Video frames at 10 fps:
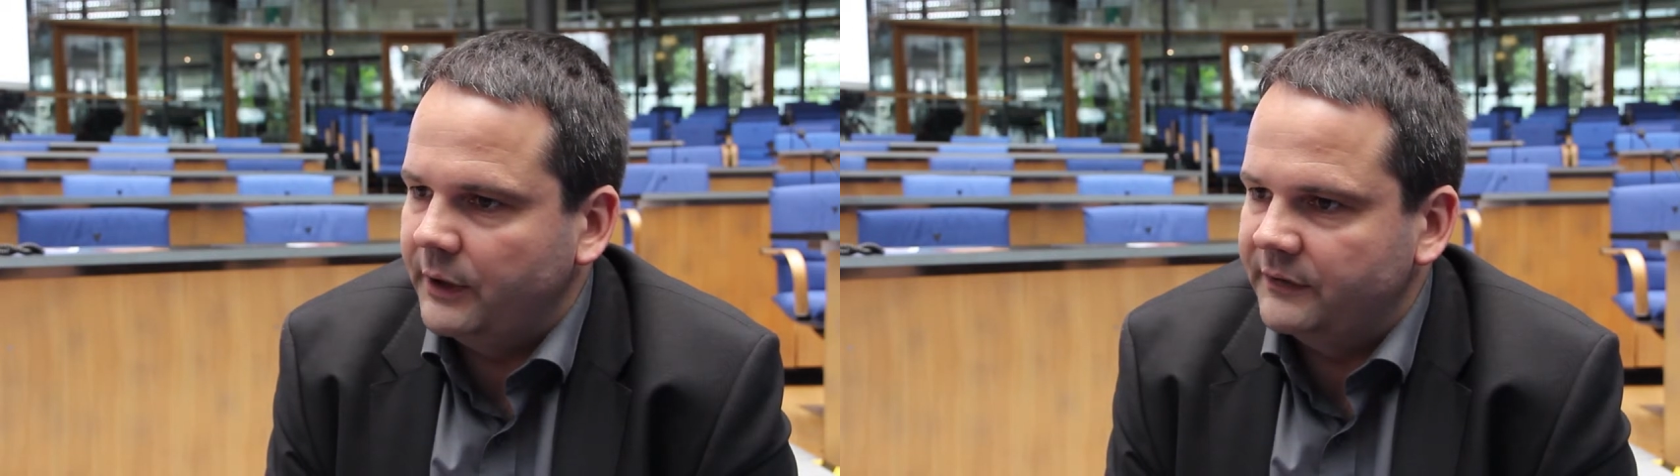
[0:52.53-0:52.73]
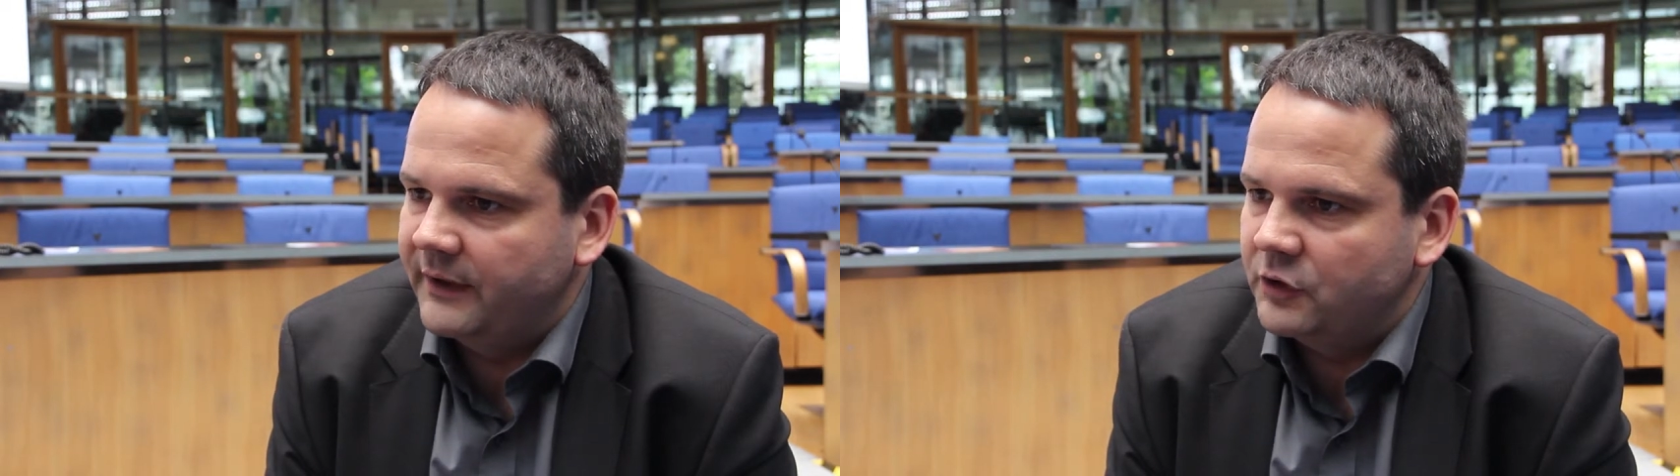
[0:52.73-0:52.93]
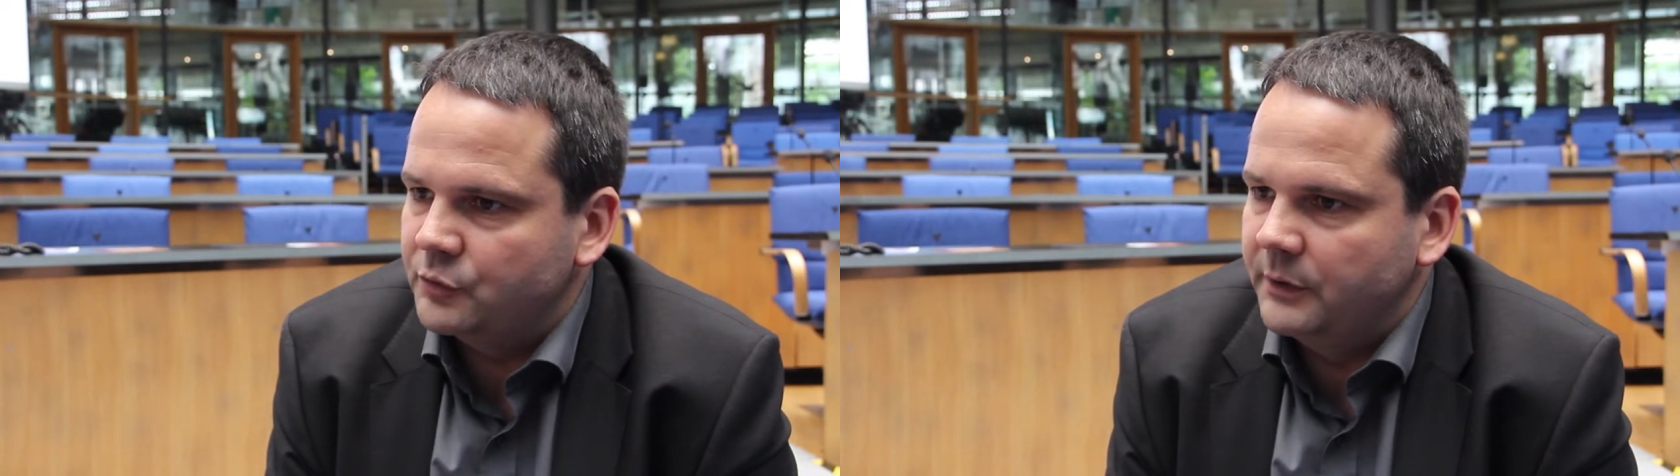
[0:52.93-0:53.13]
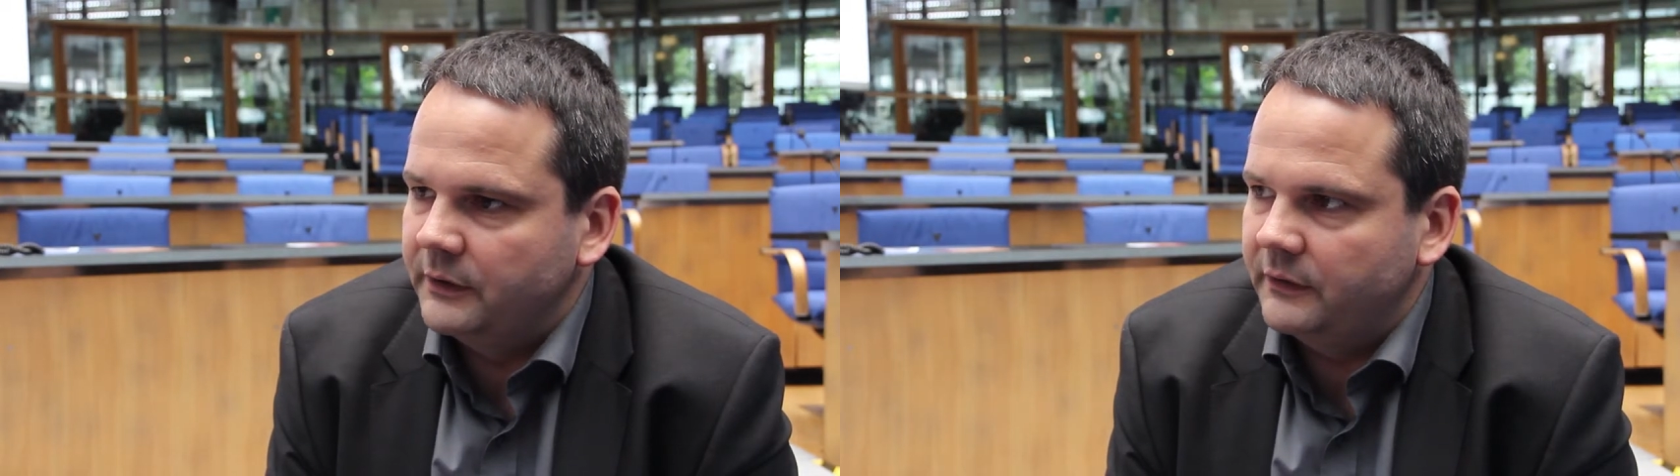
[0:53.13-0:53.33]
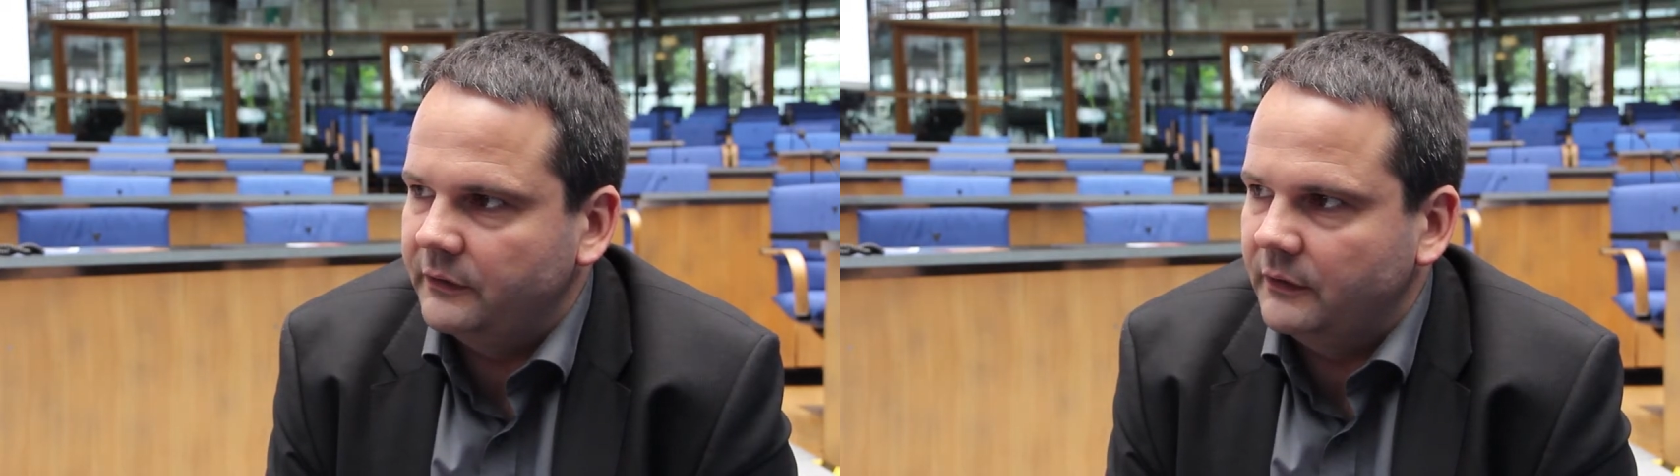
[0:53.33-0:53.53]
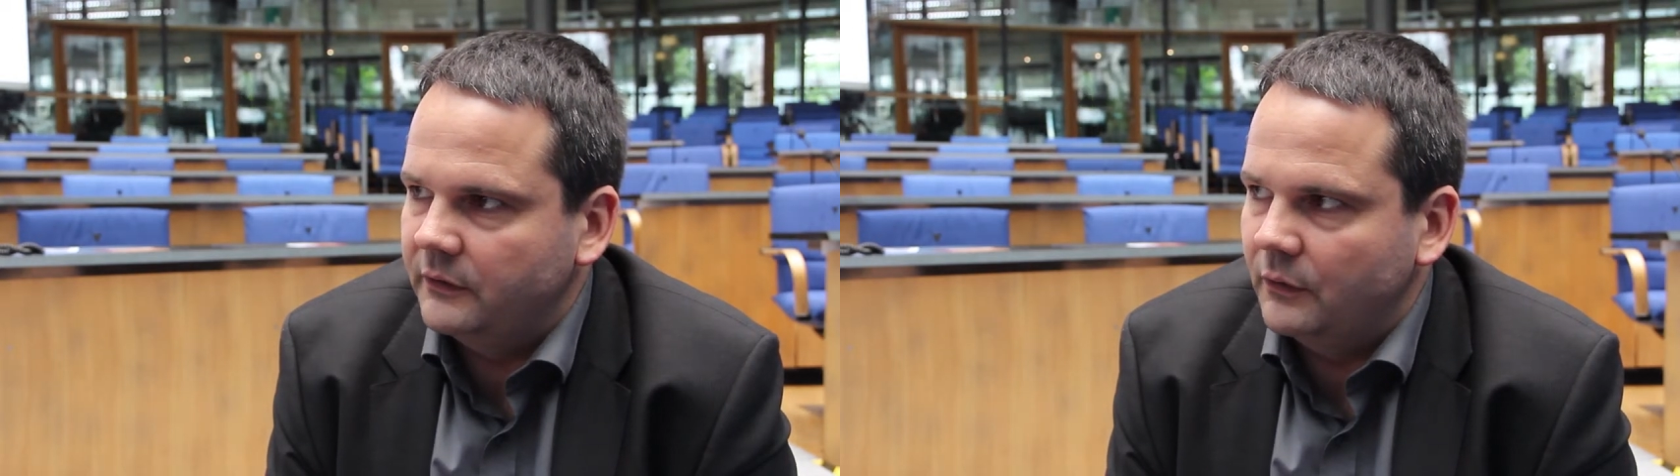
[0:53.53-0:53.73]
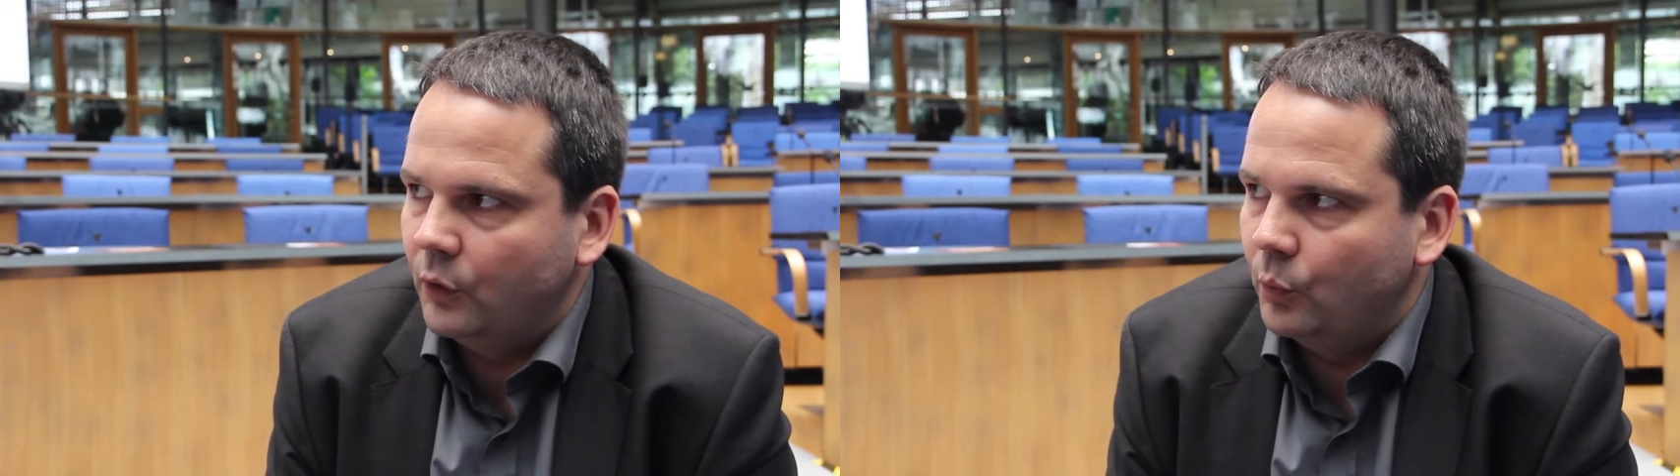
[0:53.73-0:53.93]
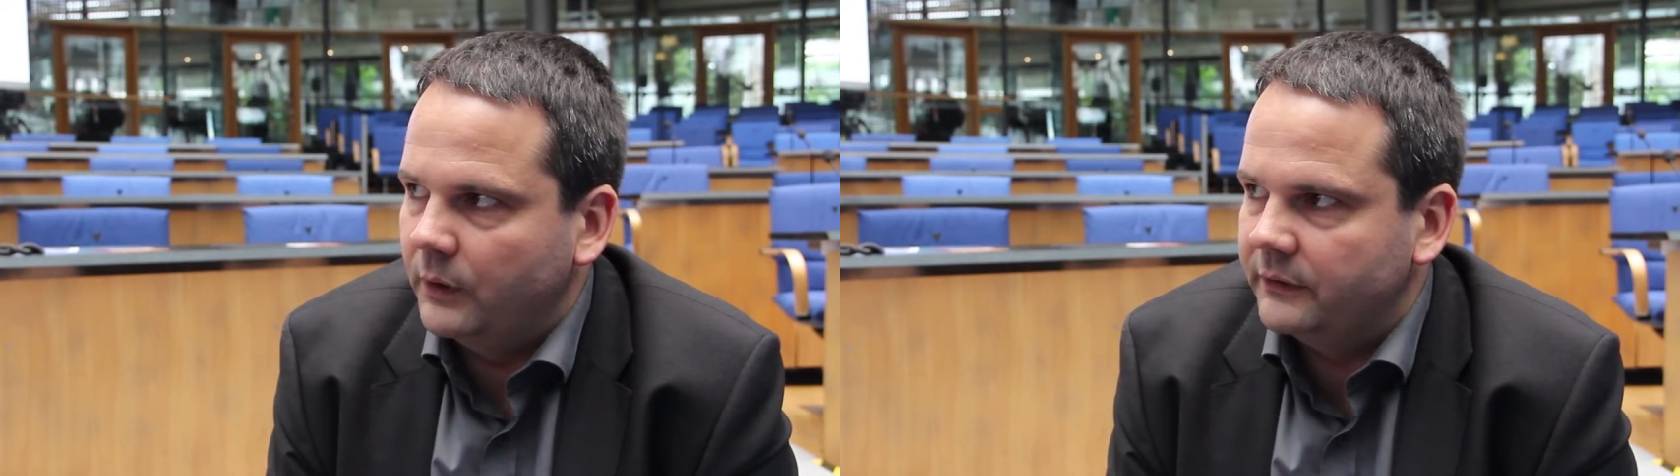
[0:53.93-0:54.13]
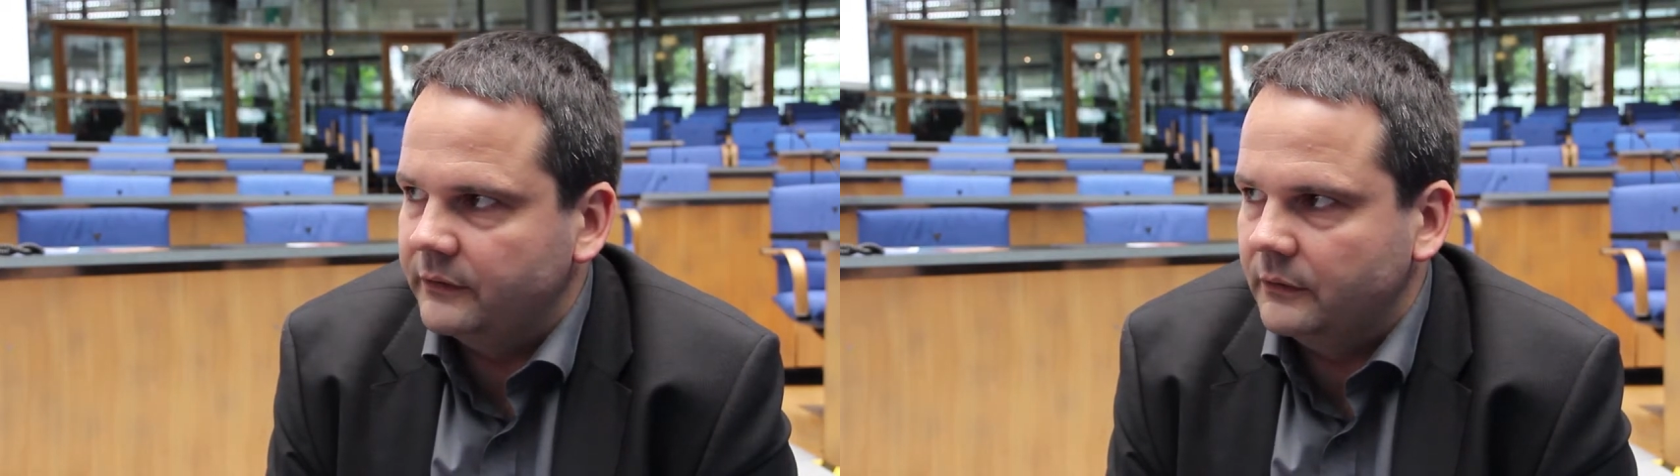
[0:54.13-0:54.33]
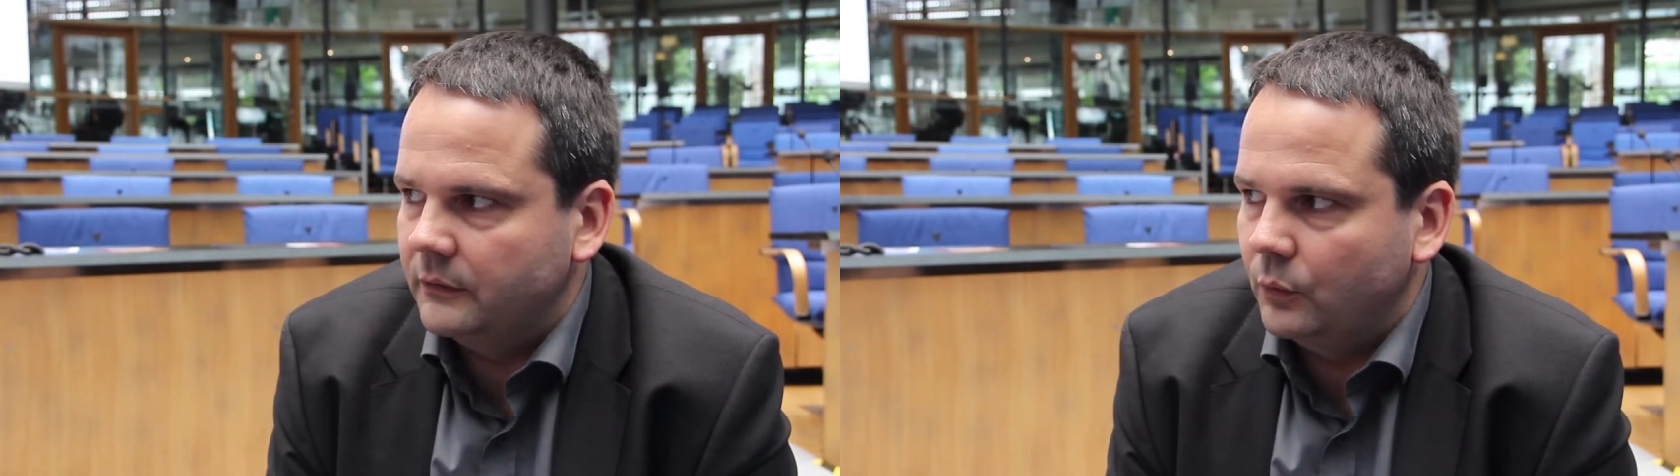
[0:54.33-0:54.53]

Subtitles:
attachment is always